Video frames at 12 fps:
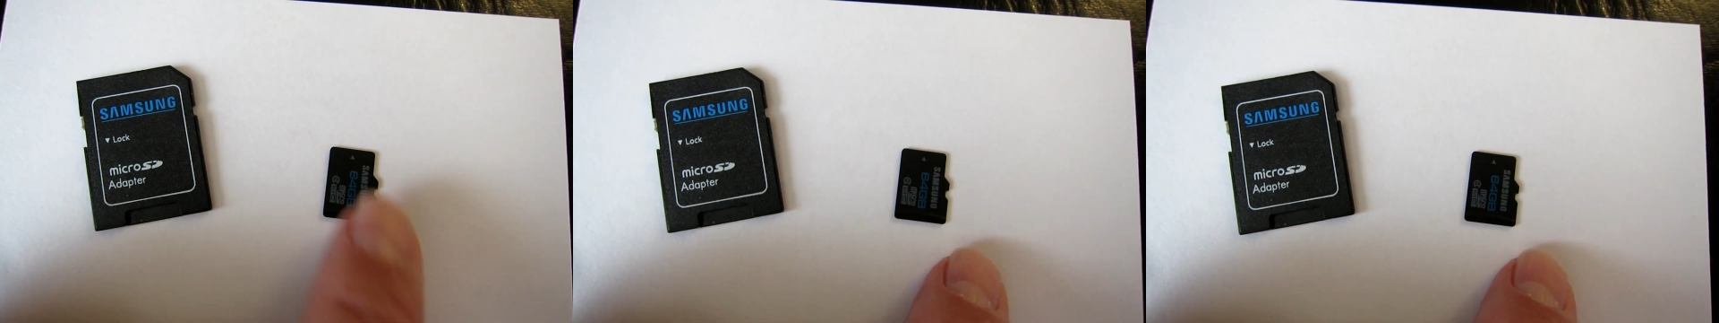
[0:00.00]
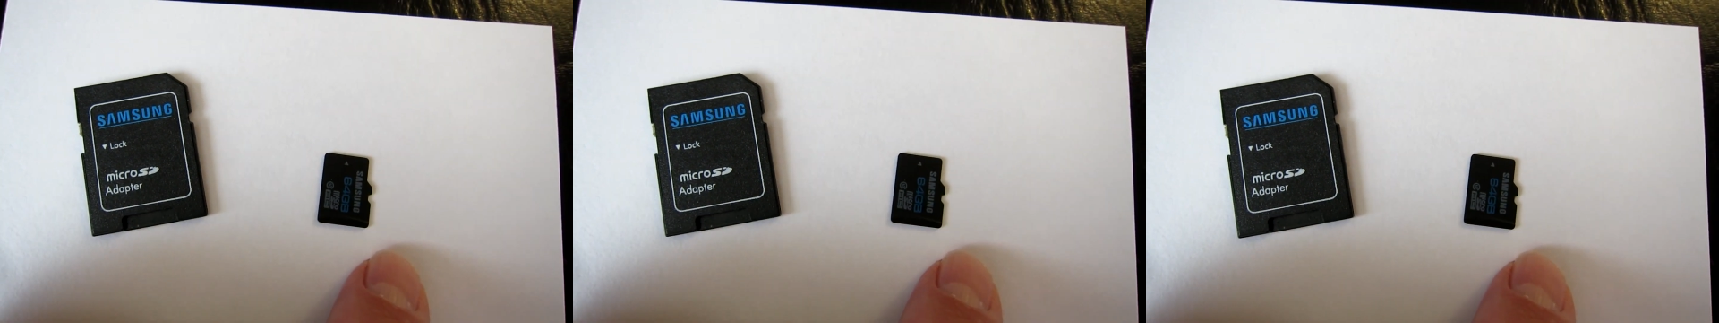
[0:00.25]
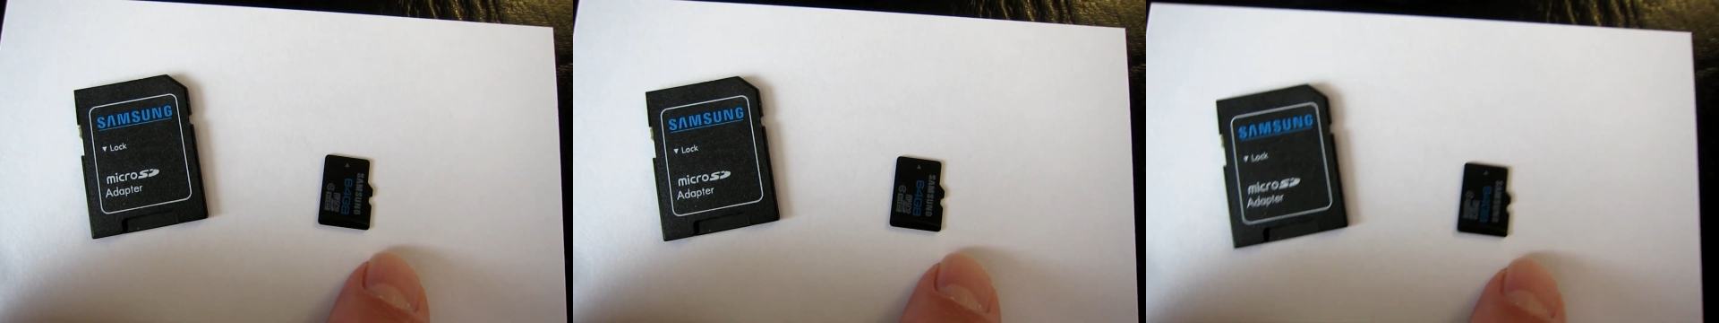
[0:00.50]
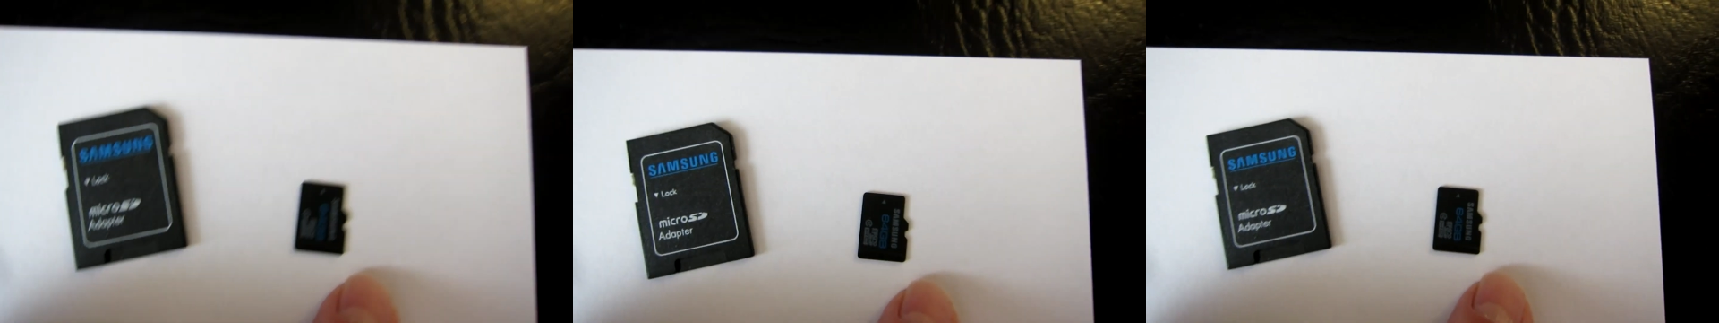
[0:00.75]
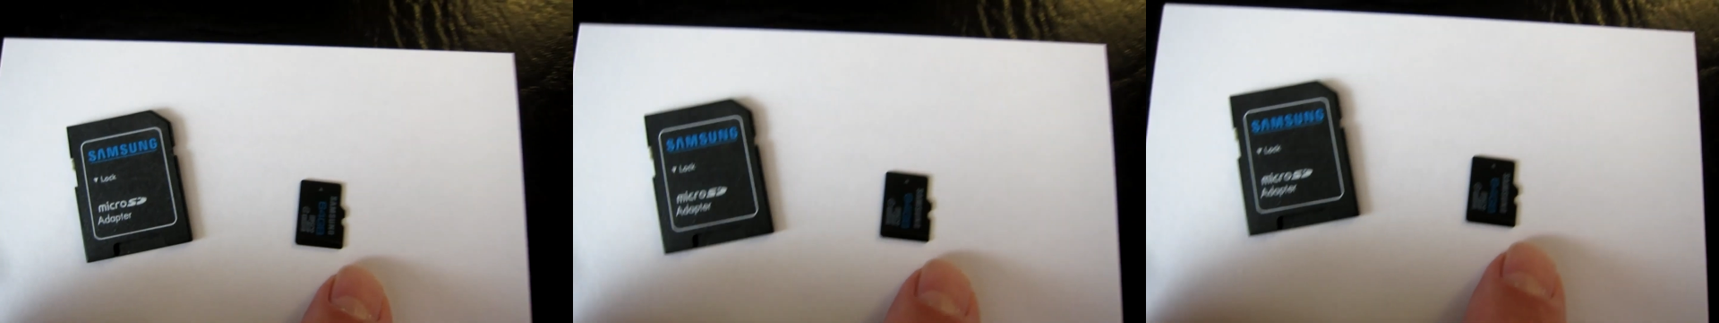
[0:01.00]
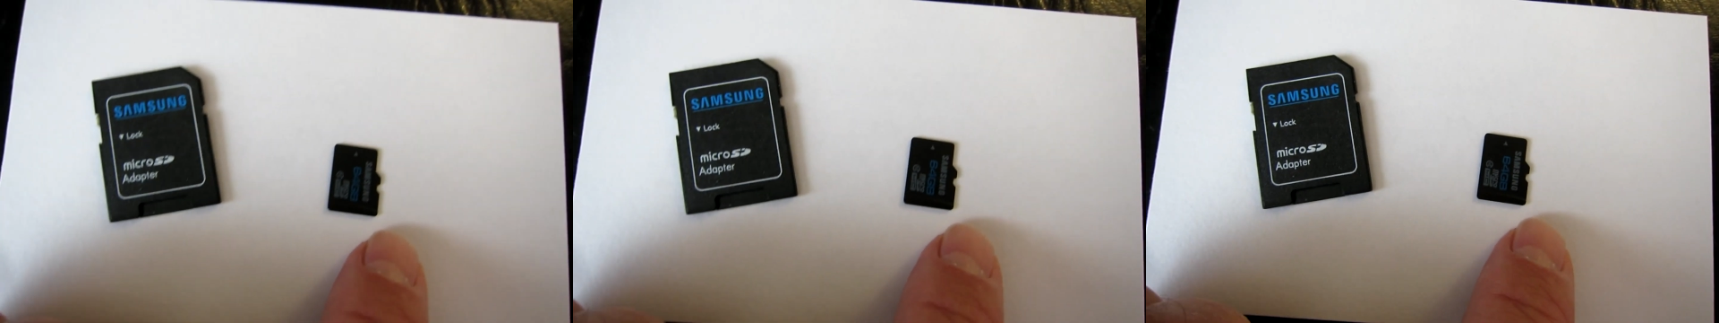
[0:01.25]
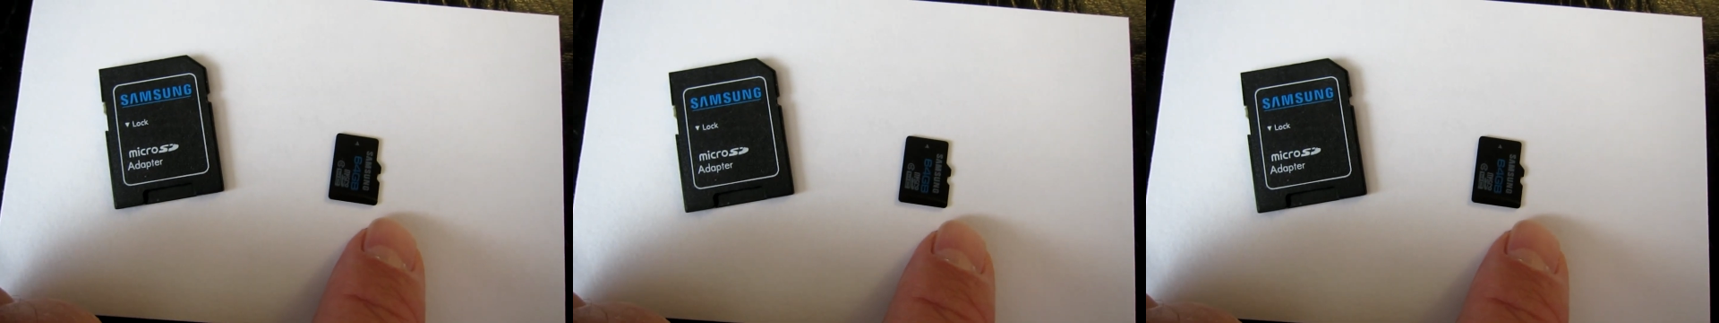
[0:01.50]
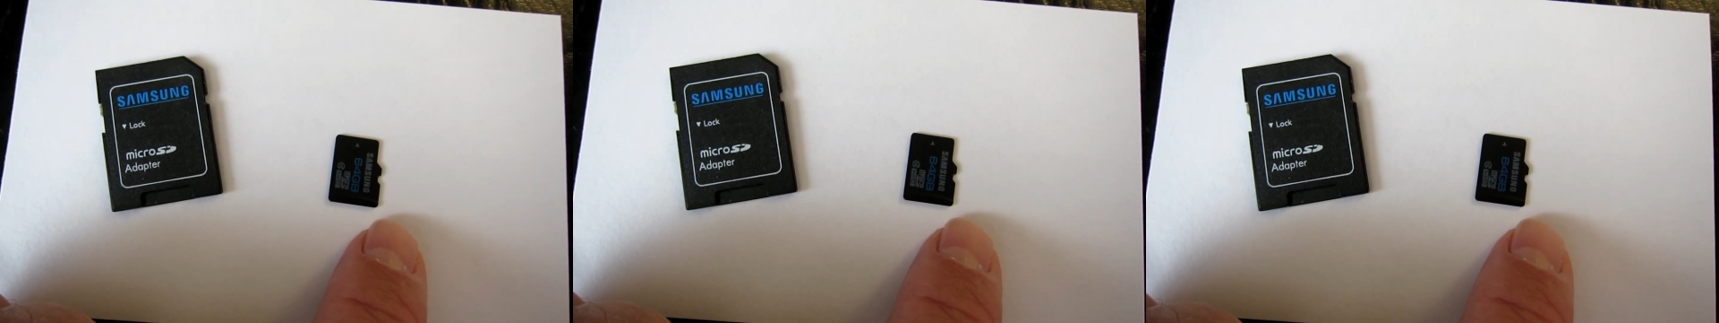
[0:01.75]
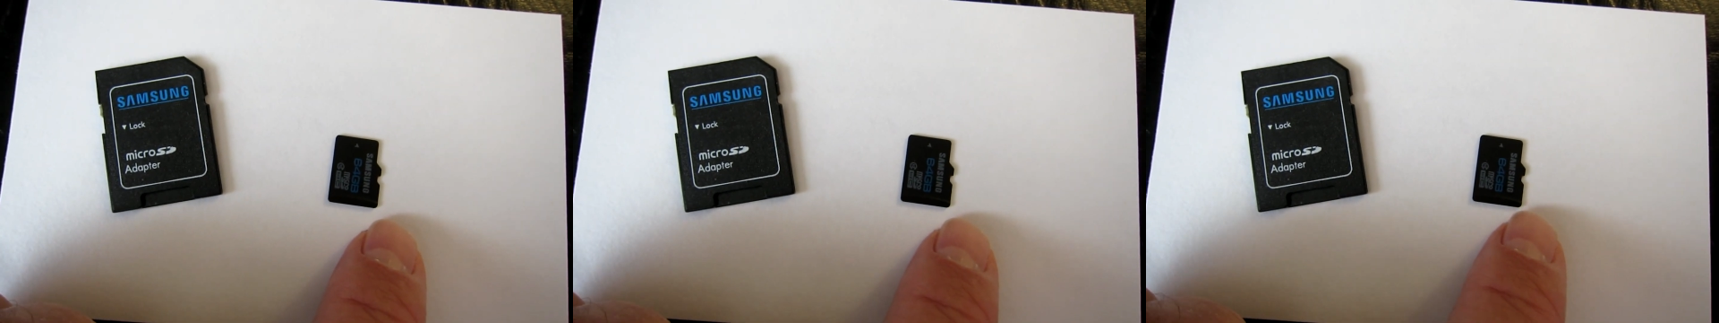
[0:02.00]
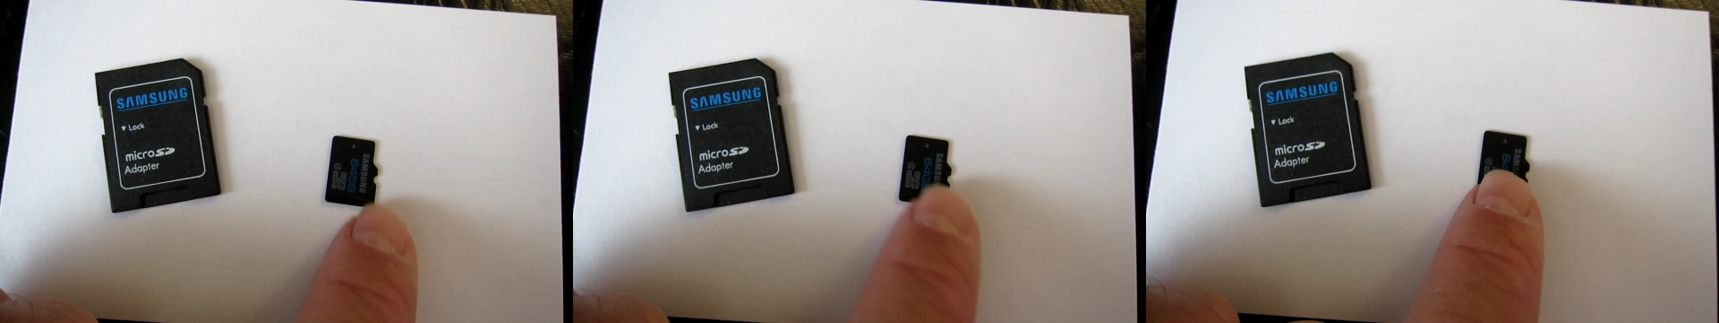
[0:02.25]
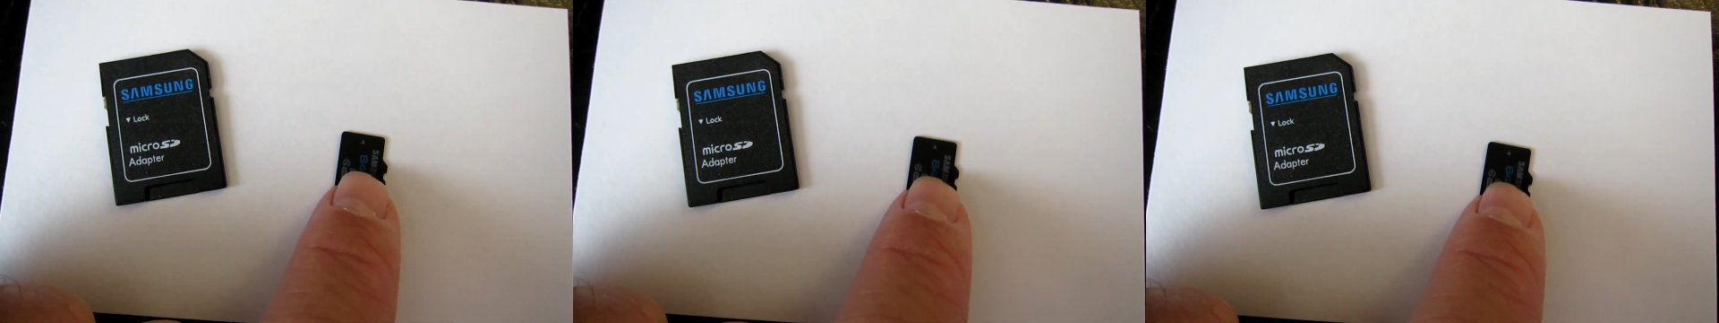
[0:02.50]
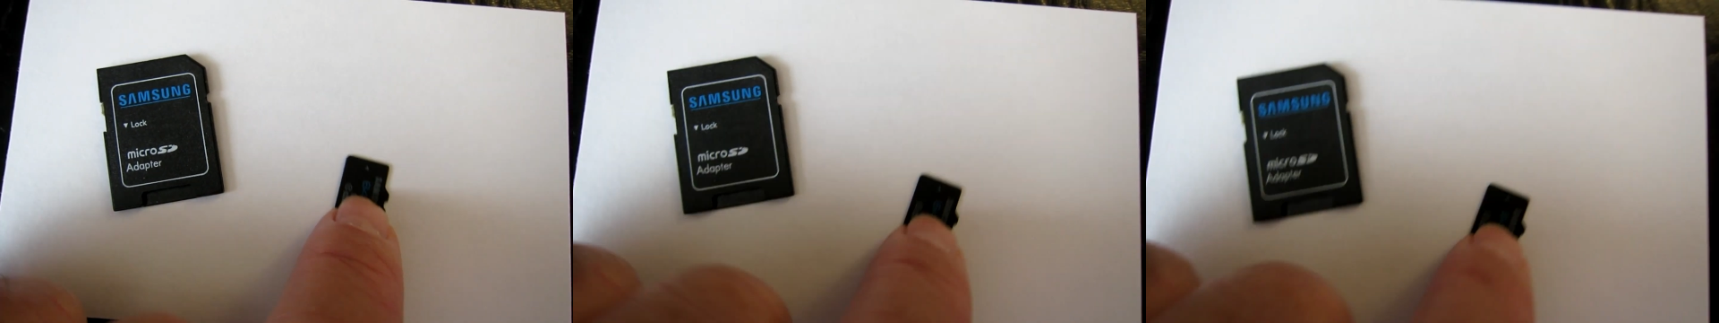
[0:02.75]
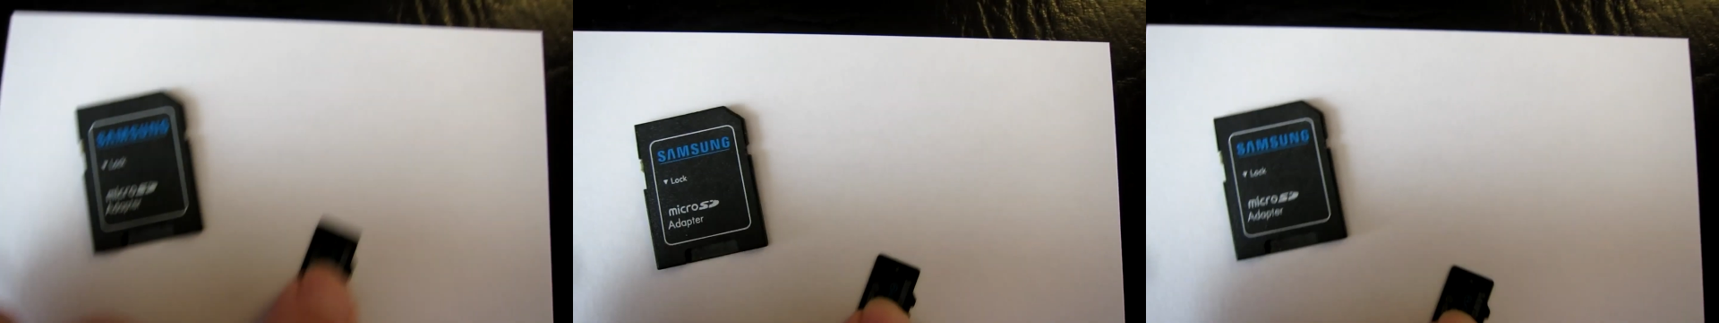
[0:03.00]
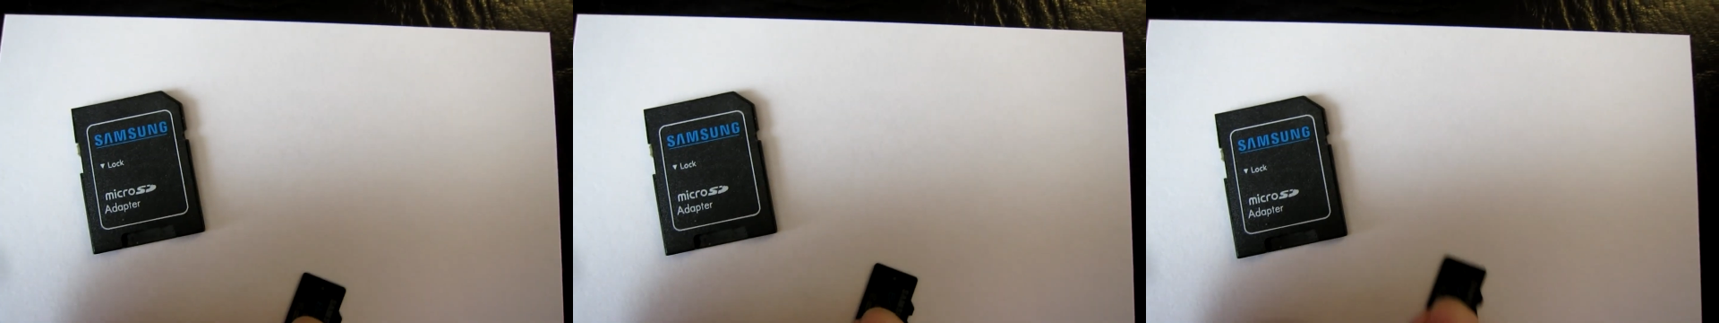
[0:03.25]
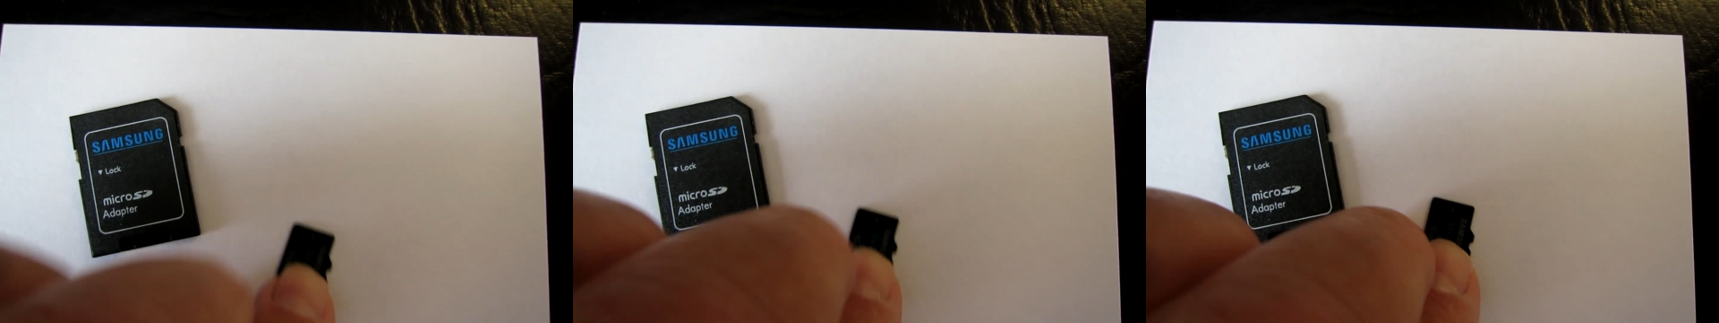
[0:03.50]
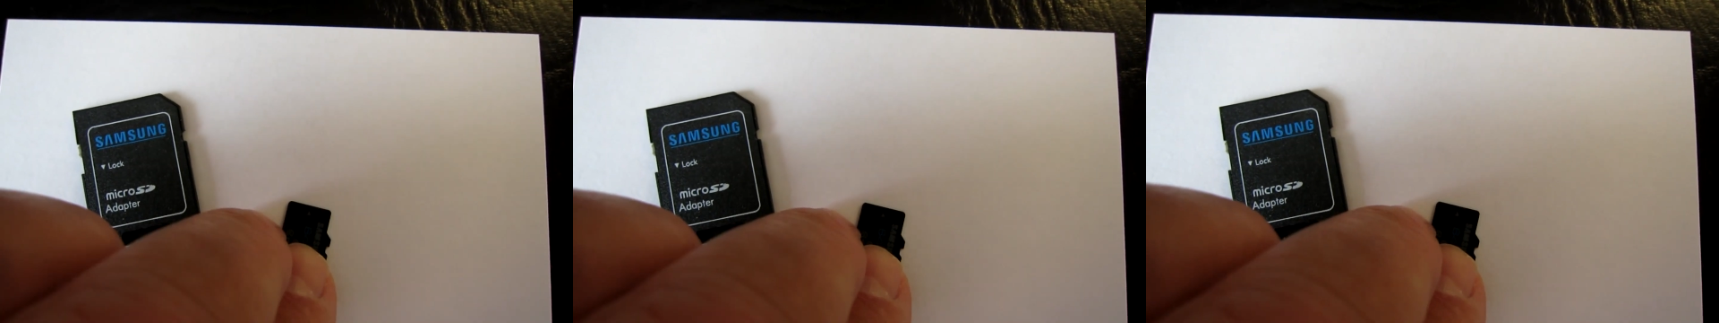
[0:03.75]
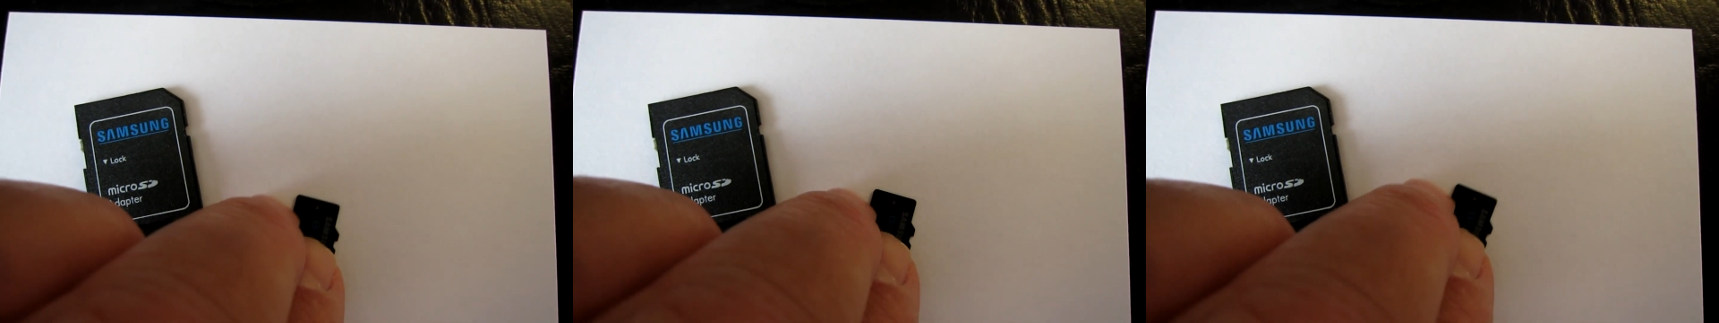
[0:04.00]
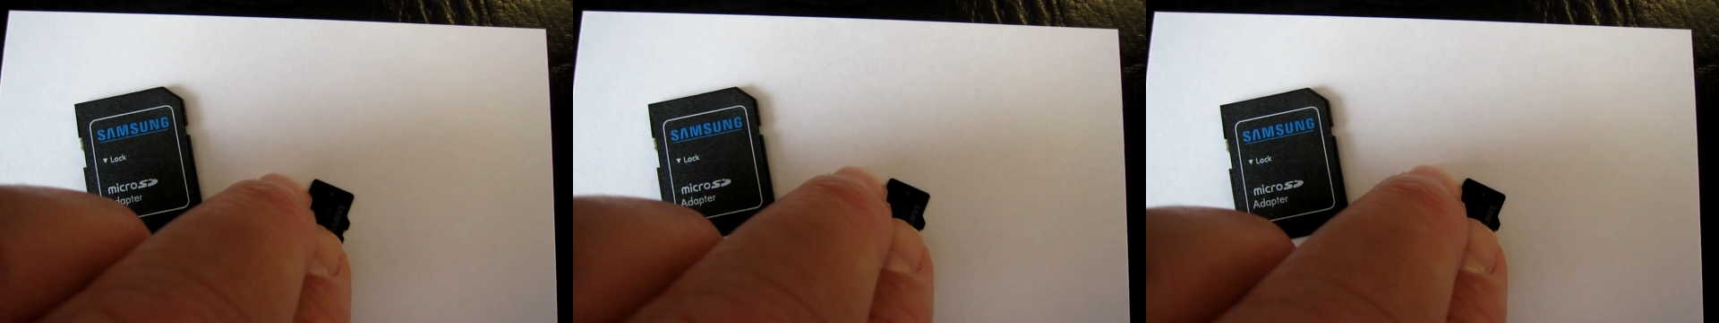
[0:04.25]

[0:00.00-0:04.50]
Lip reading: No face is visible, so there are no lips to read.